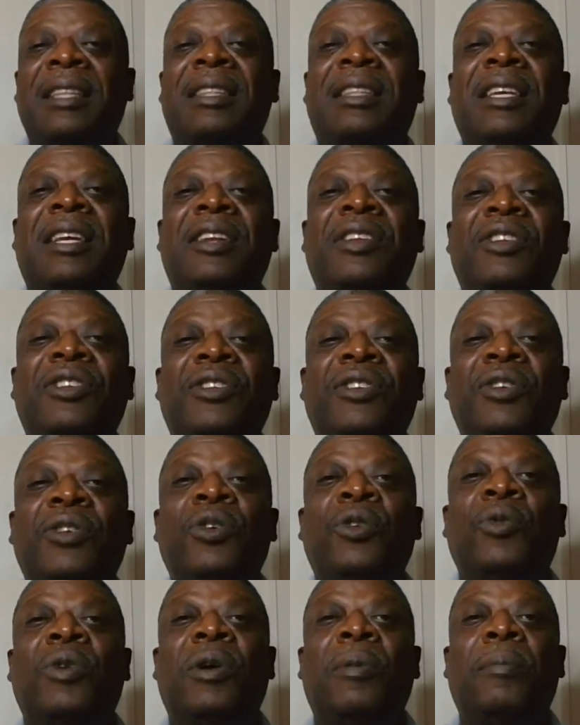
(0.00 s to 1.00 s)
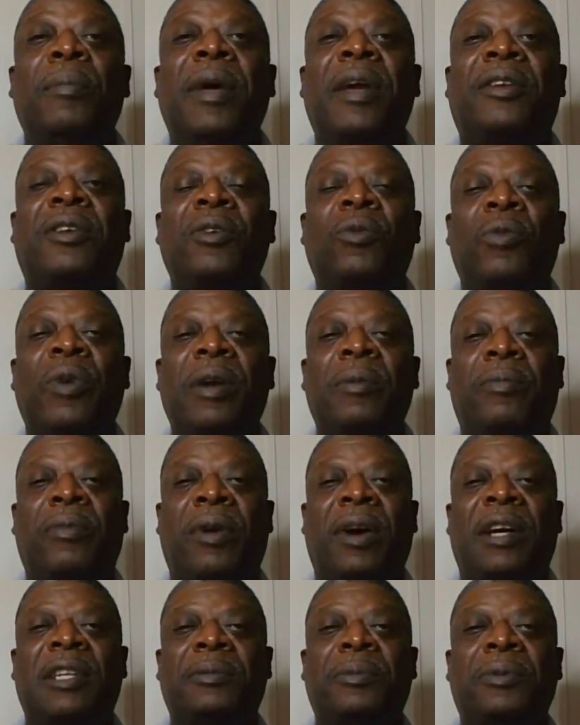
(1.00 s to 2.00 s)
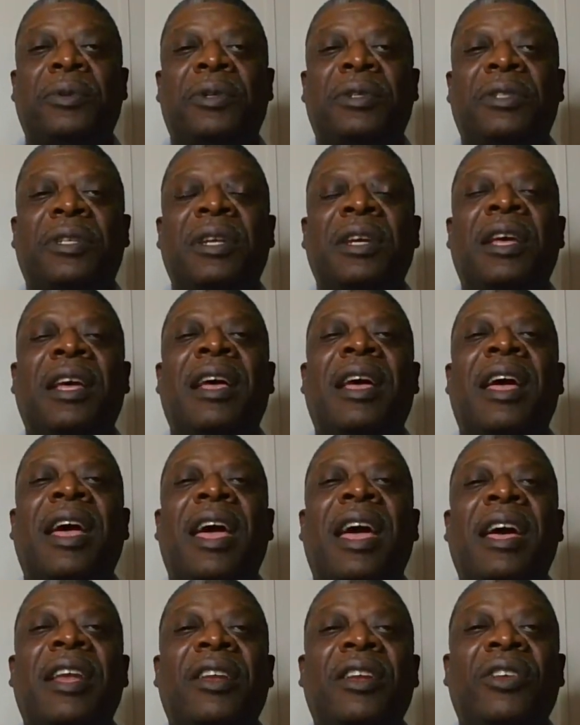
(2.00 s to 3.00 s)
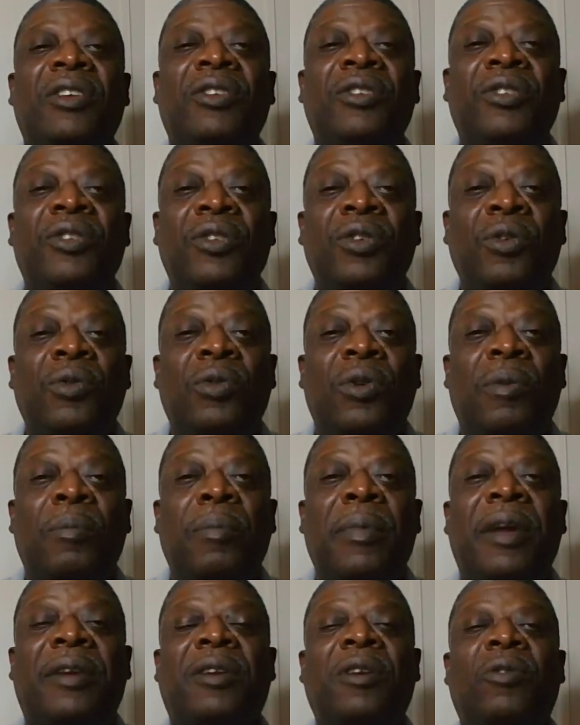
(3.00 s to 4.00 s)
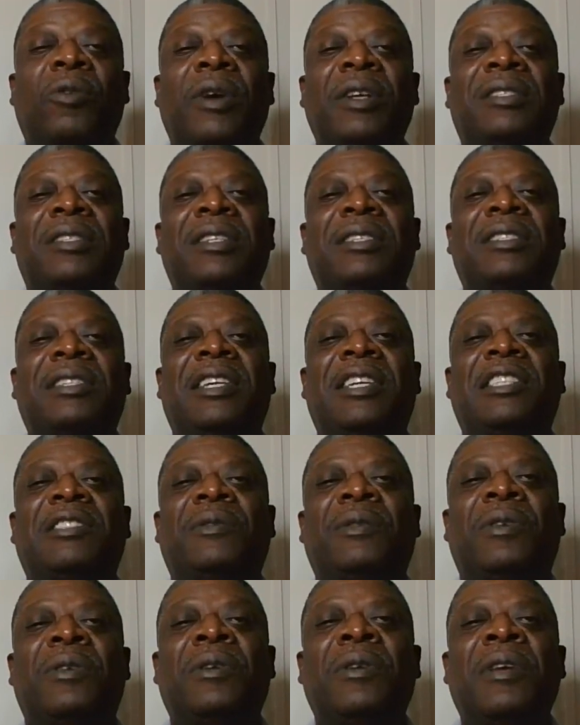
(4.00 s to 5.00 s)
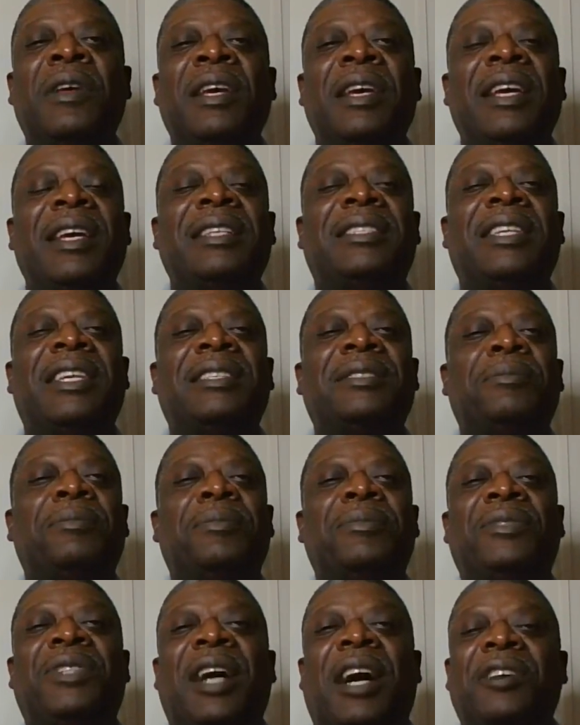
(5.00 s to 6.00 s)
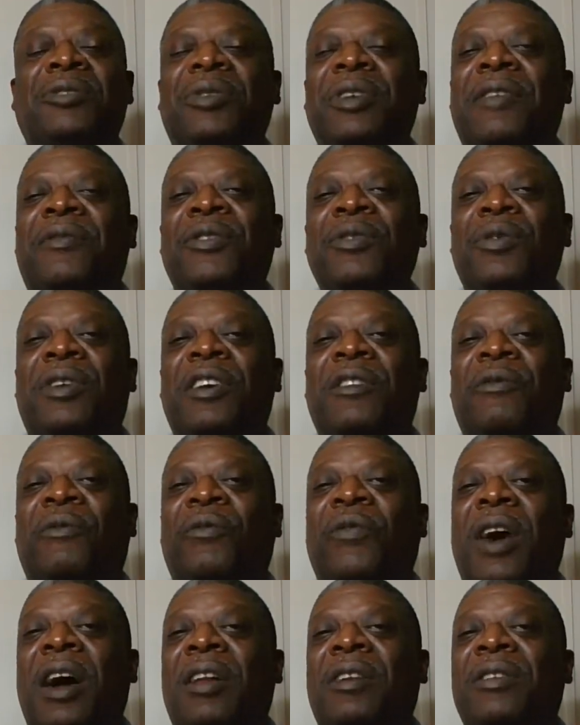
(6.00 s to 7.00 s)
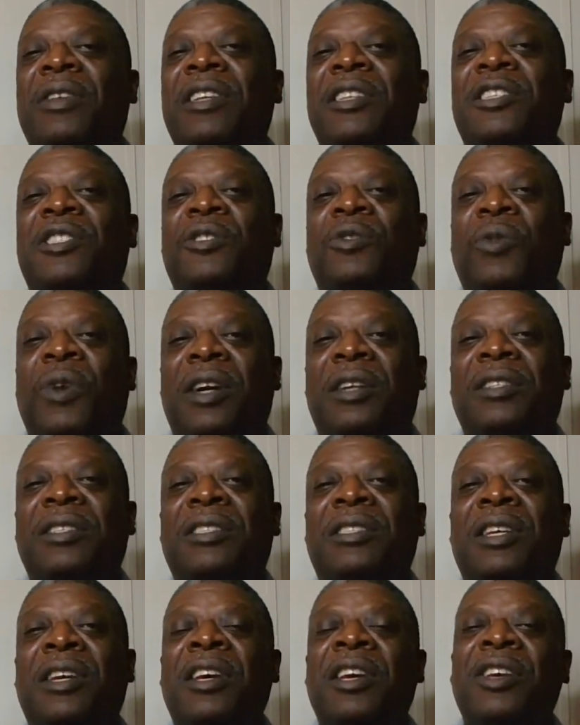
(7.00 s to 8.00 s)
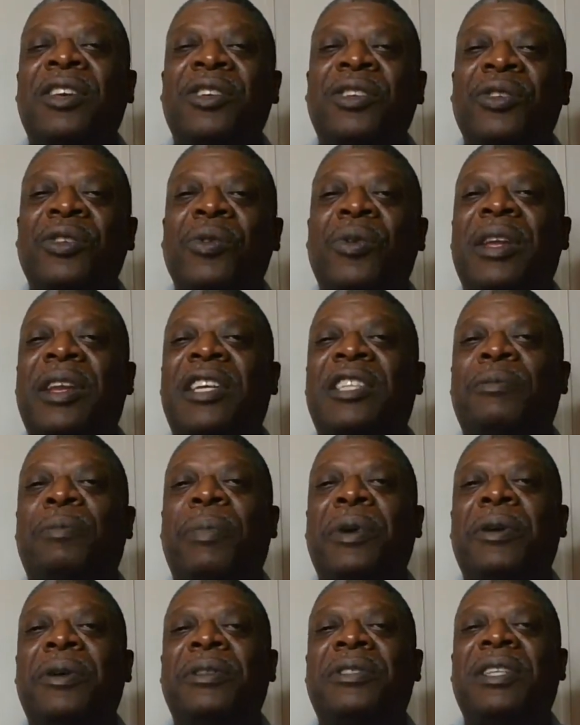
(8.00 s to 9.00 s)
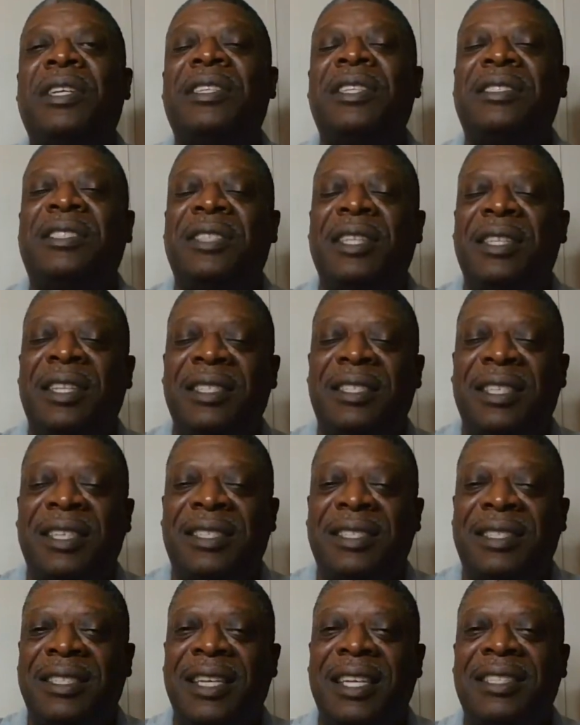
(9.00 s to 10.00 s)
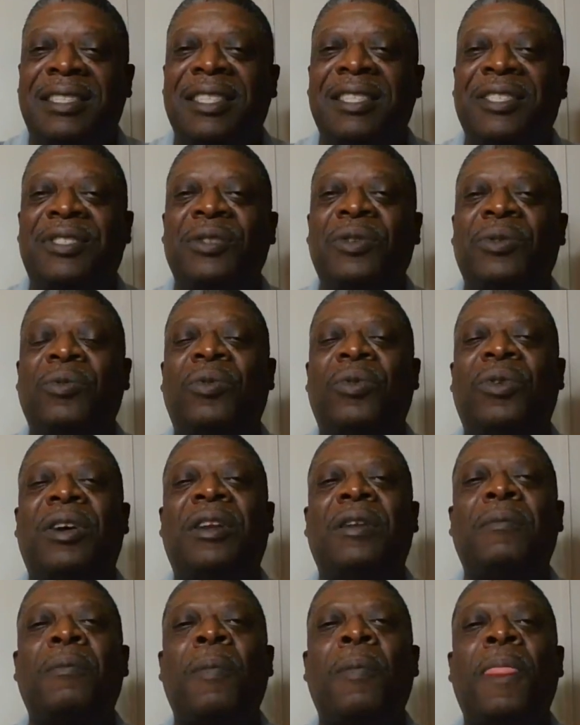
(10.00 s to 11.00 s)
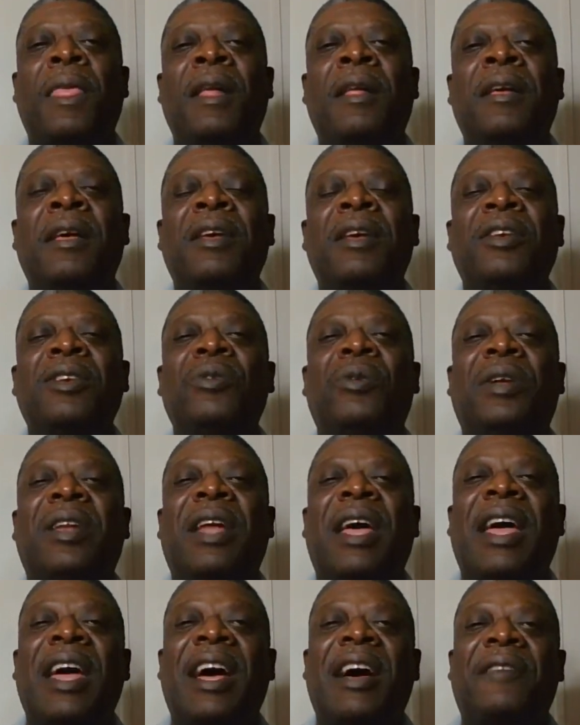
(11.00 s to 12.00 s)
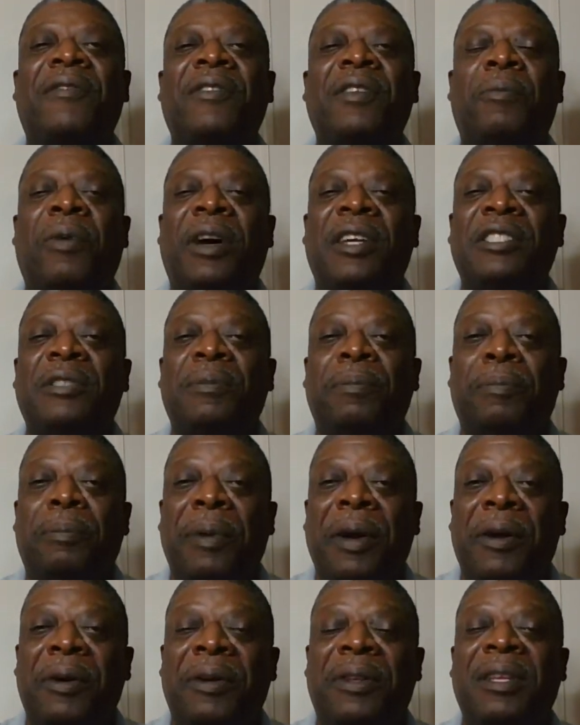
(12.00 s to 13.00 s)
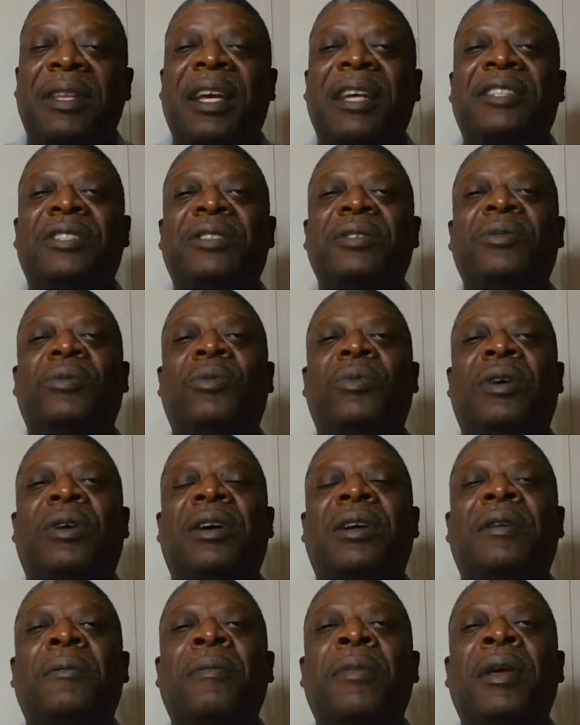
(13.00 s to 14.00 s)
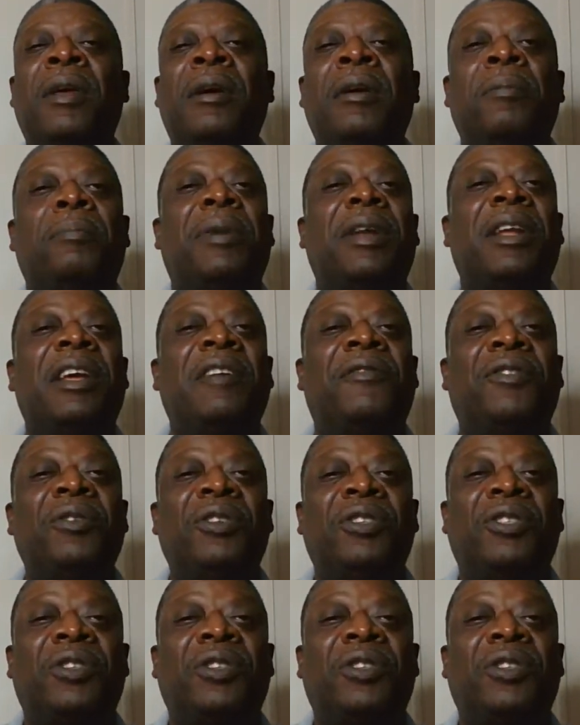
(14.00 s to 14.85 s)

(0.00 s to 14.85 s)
then you will make your way prosperous and you will make your way successful. He says, Joshua, if you can follow the instructions, you can experience the success that you want. You can have the prosperity that you want. But if you